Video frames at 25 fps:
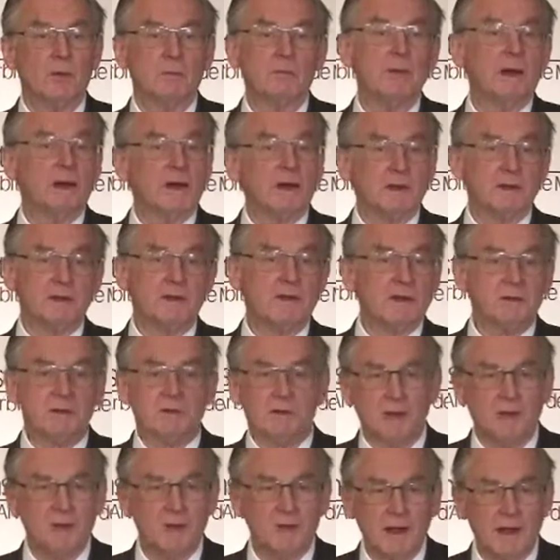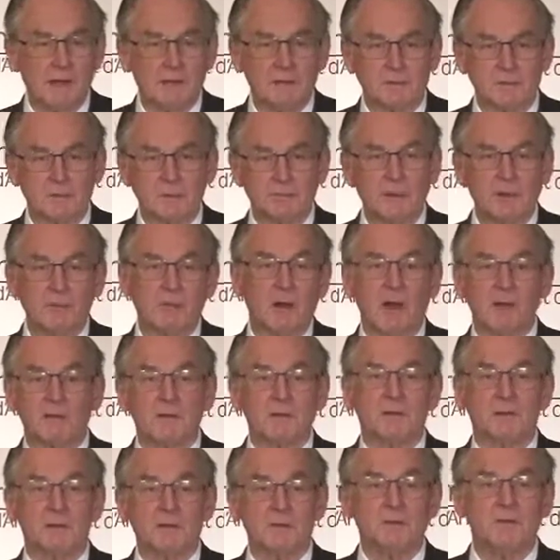But it did turn out to be
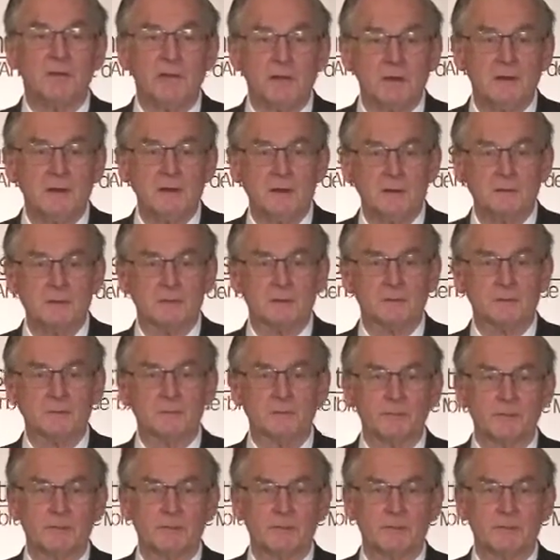rather convenient